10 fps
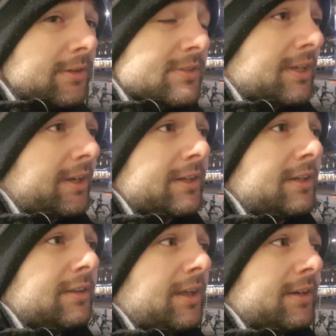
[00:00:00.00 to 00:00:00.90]
it's
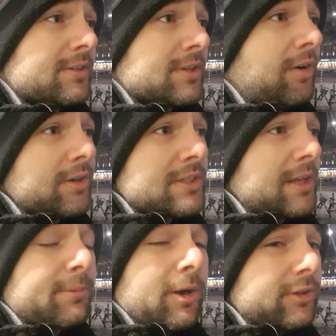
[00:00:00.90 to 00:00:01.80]
likely that as long as
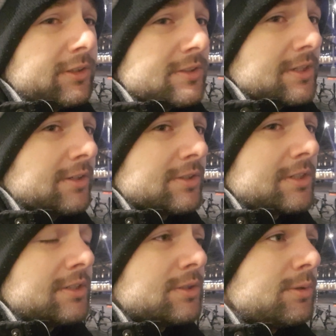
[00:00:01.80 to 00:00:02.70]
that project is
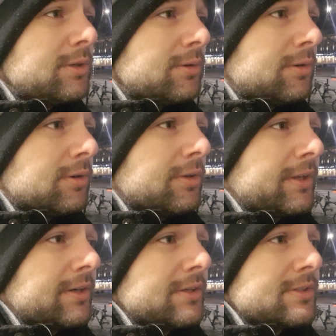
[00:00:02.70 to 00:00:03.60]
interesting to you or
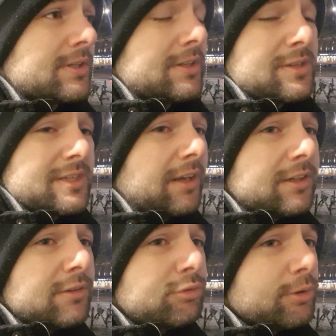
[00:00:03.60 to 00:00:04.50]
there is an
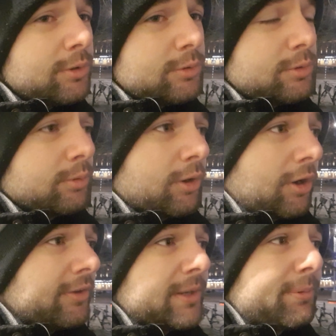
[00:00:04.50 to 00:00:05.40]
incentive for you to work
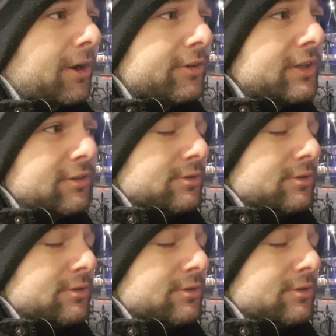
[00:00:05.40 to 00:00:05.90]
on that project,